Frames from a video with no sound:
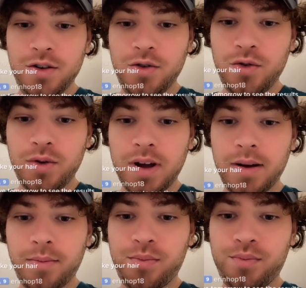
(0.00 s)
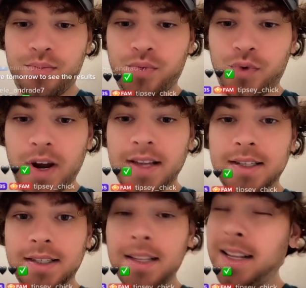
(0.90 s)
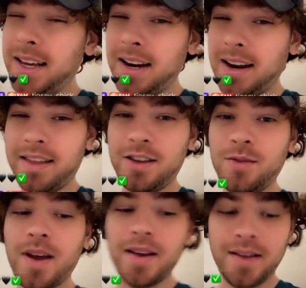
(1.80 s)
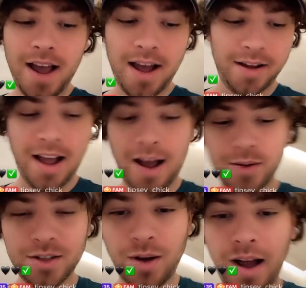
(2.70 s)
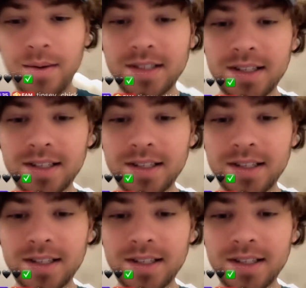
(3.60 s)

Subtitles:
New bracelet, I think you meant. Yeah, I was